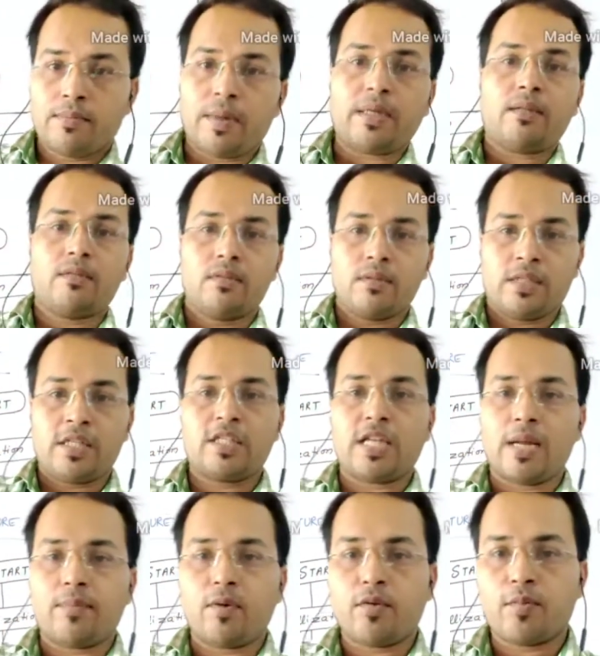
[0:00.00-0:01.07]
But this
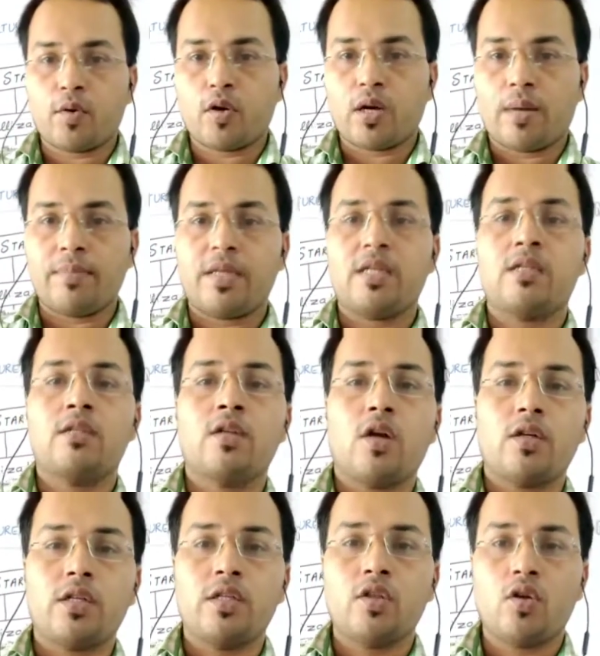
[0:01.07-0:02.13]
type of programming is
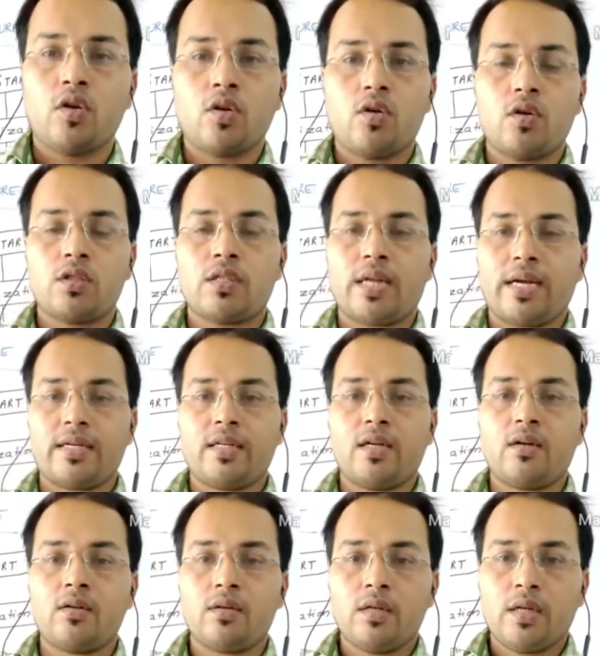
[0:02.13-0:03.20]
not in your course right
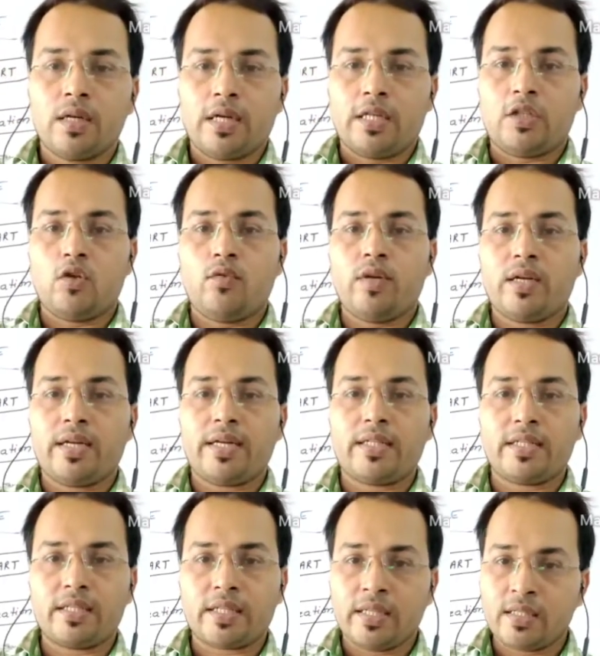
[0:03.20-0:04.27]
now. You will
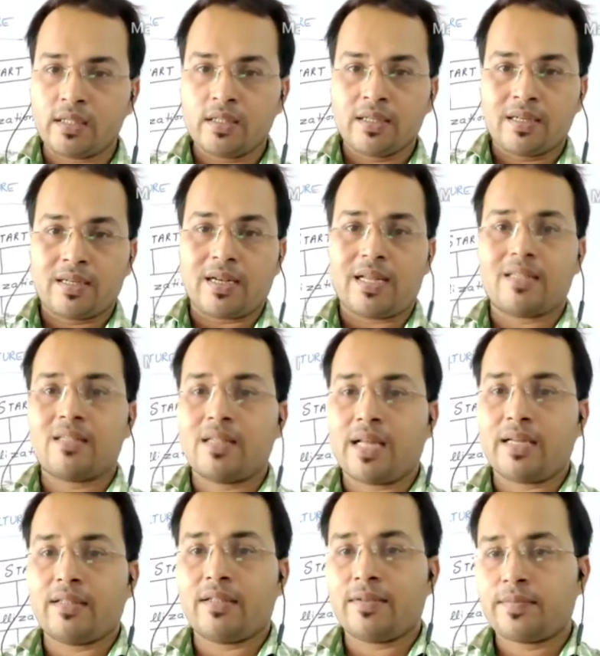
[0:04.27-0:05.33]
get it in class
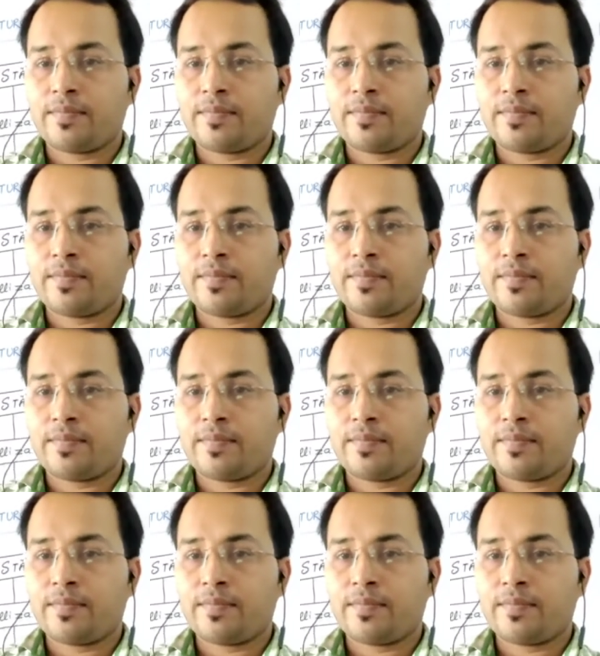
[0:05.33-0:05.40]
9.